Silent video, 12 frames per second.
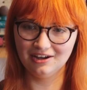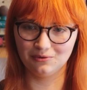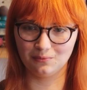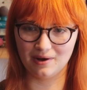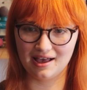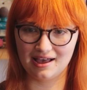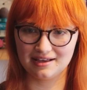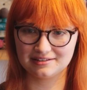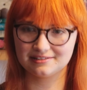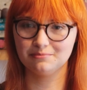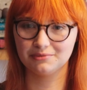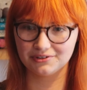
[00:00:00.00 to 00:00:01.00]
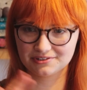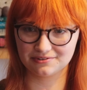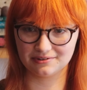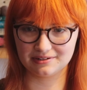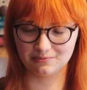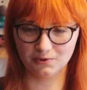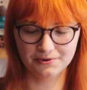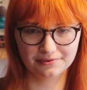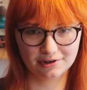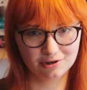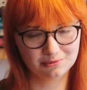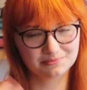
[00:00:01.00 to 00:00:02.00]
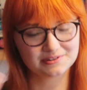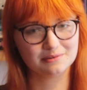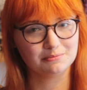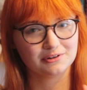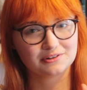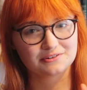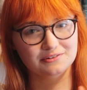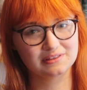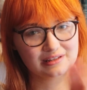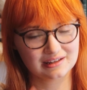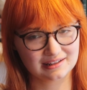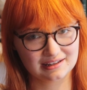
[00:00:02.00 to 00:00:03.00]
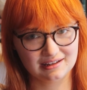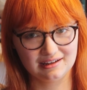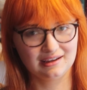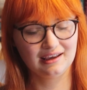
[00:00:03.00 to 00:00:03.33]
where some books are in one room, some books are in the other,